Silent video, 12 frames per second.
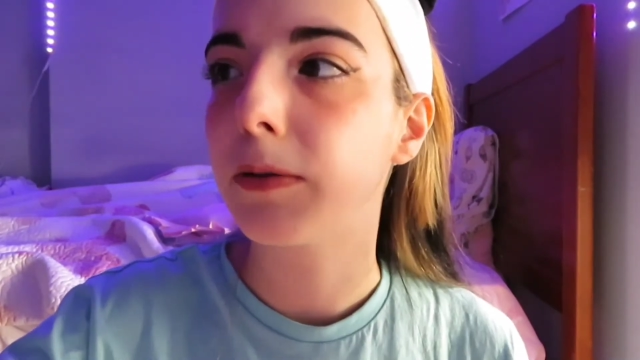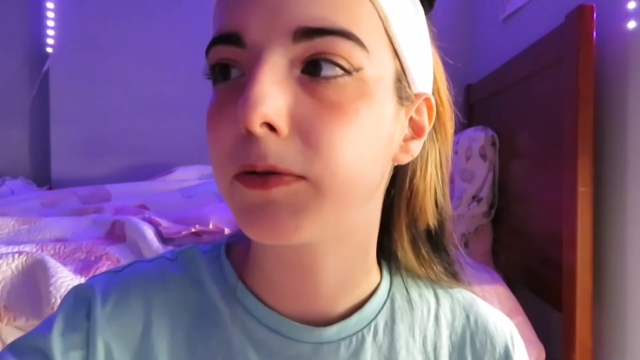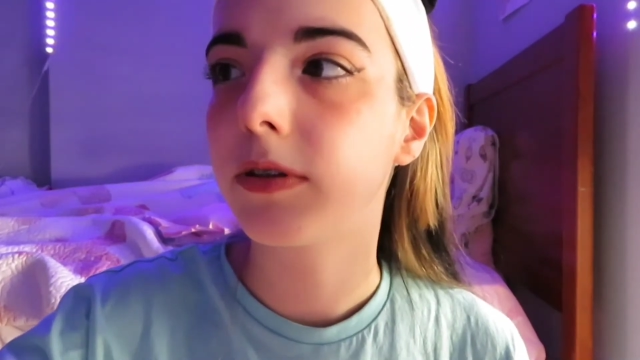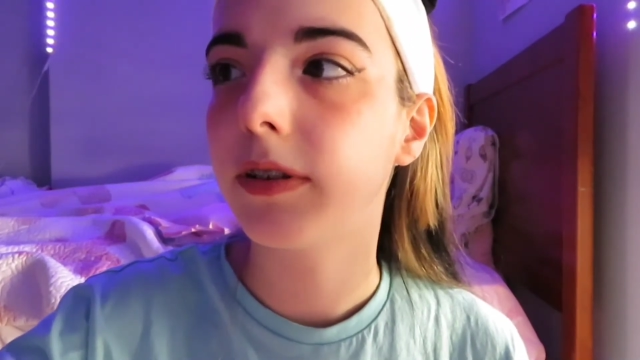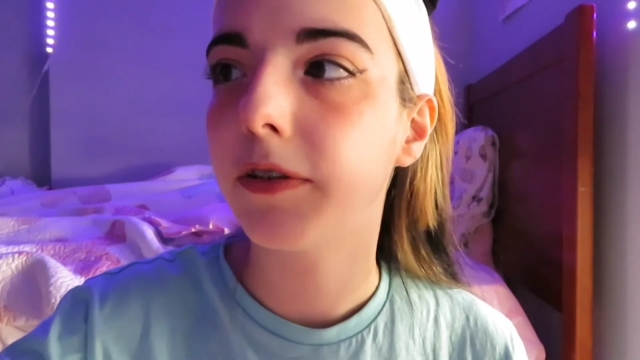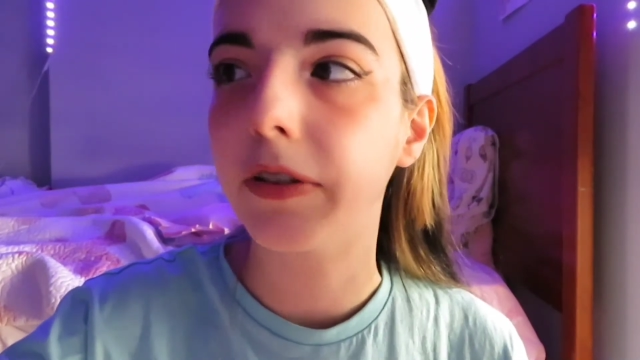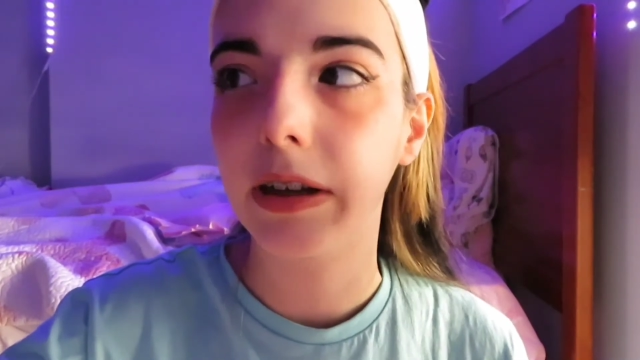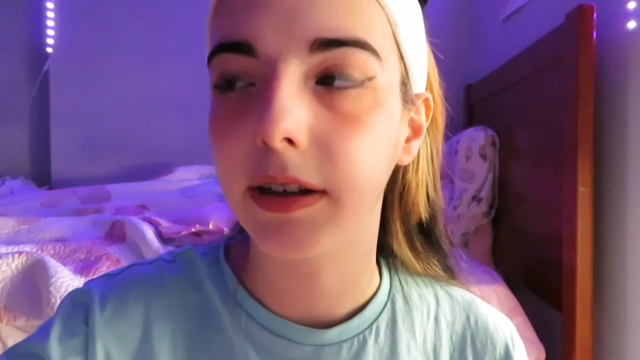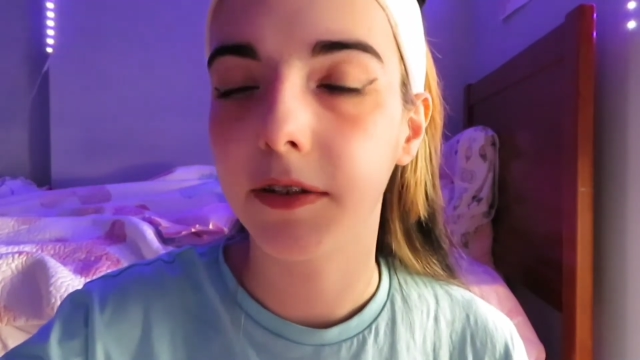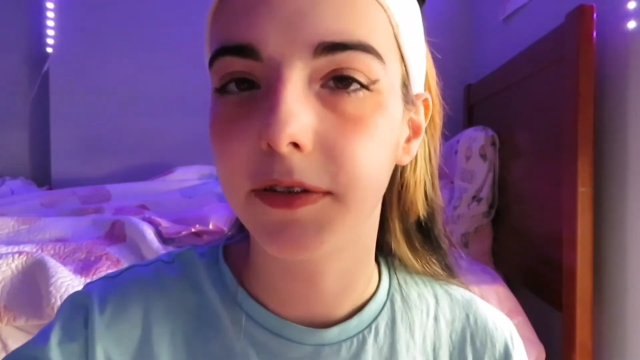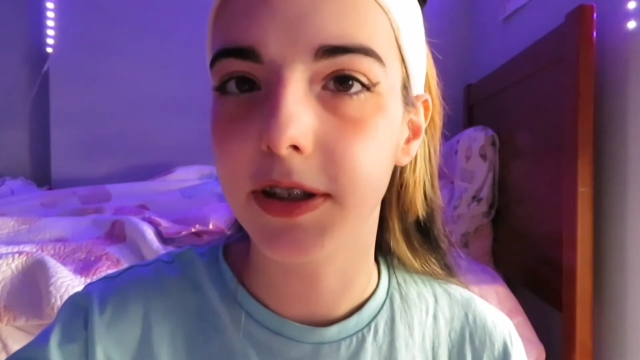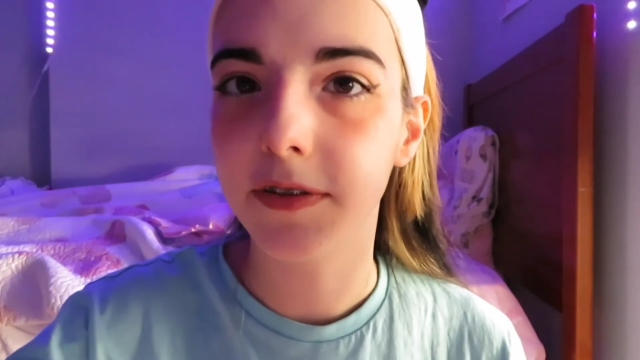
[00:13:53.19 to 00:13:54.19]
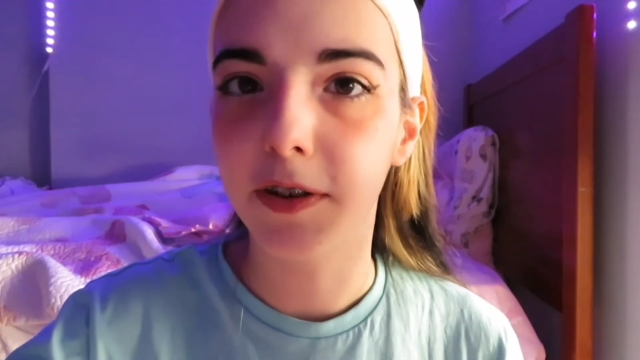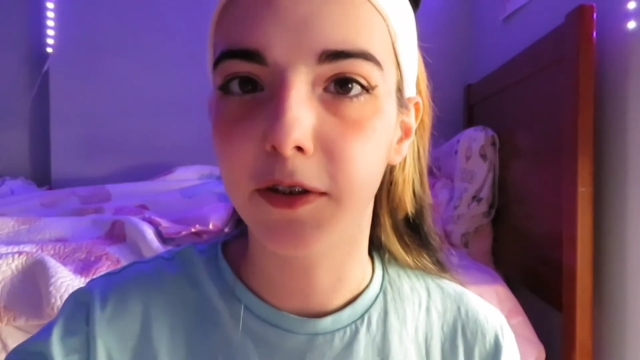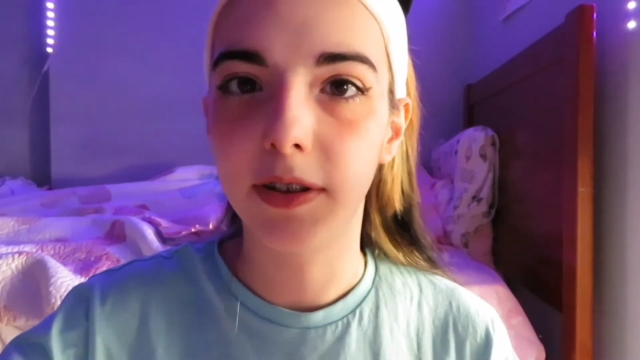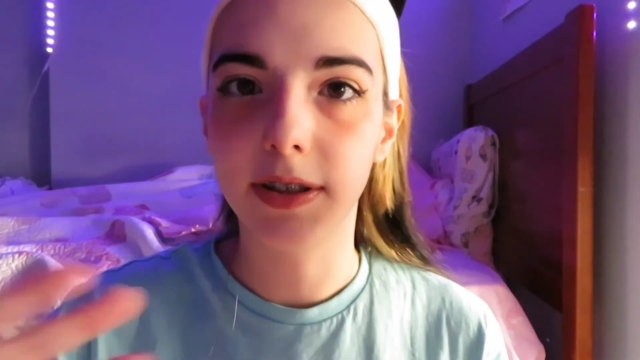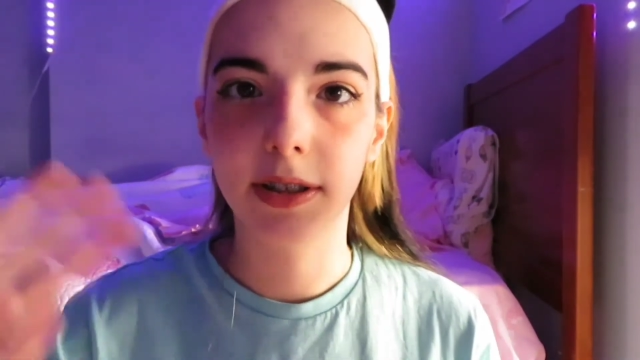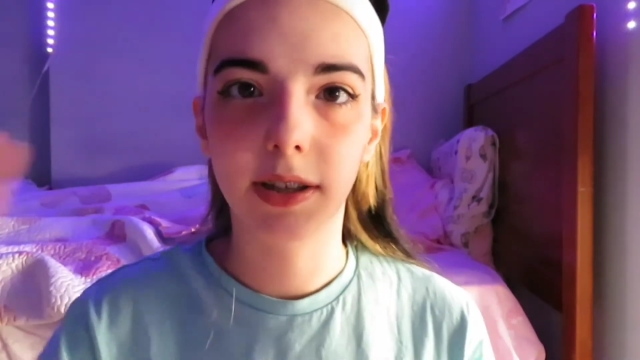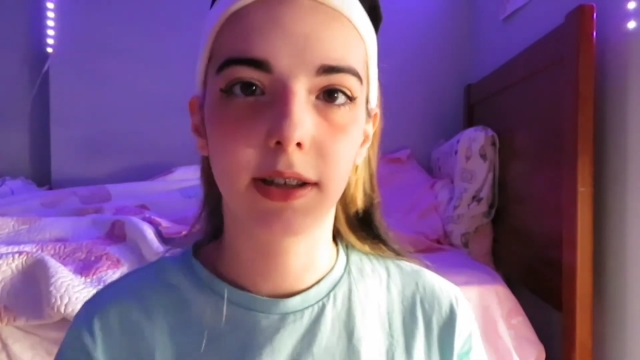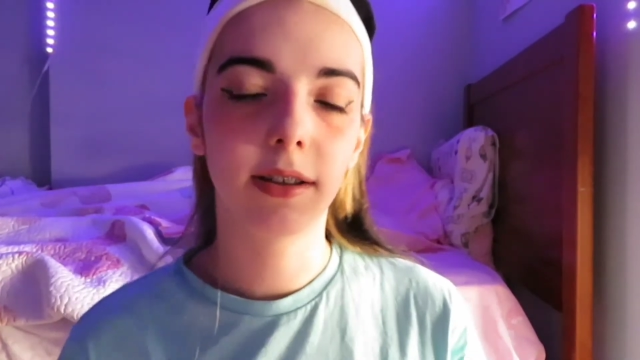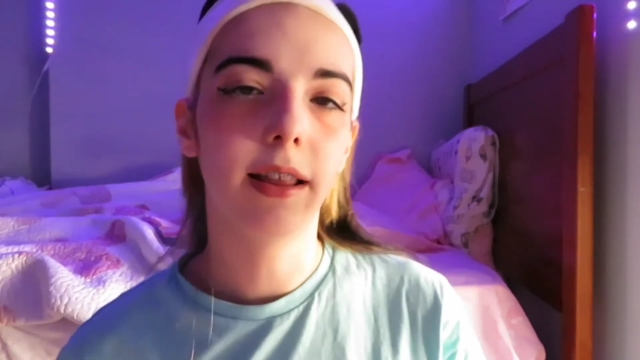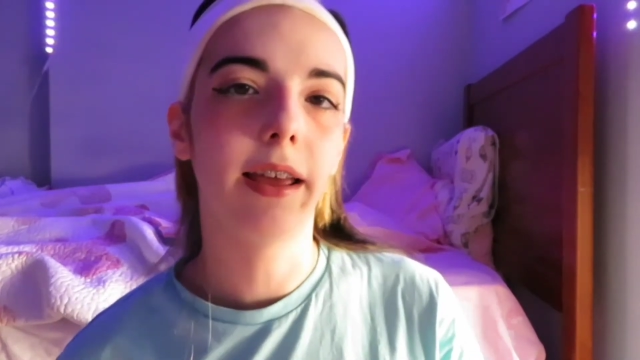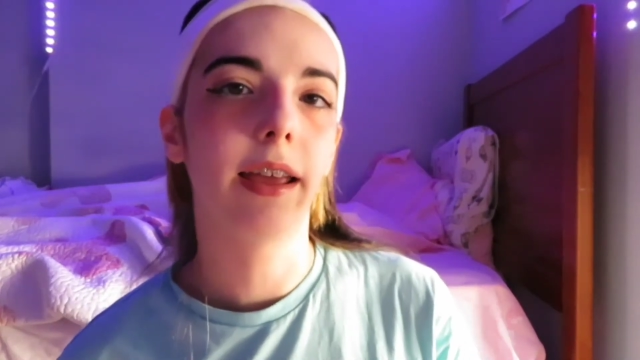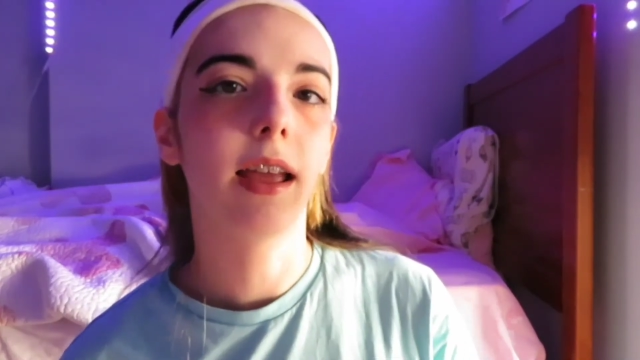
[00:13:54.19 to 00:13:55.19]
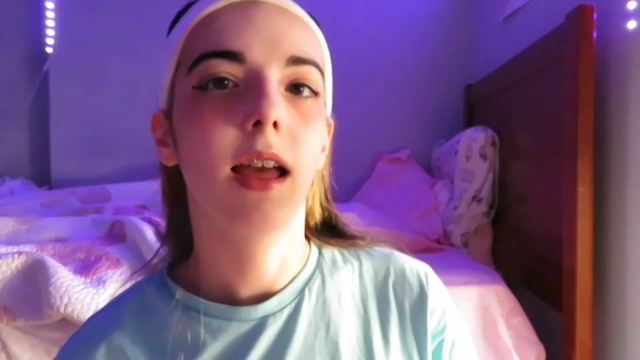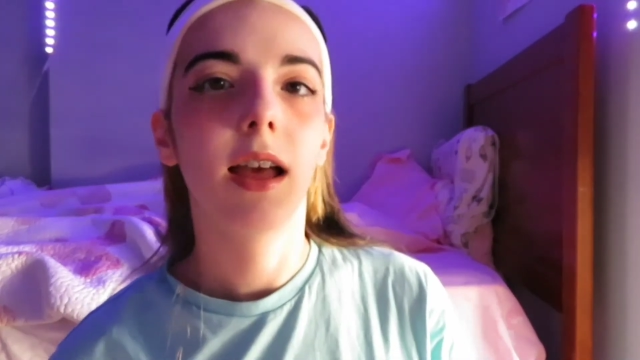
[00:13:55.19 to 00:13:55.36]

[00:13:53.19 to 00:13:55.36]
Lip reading: totally fine if this video doesn't get like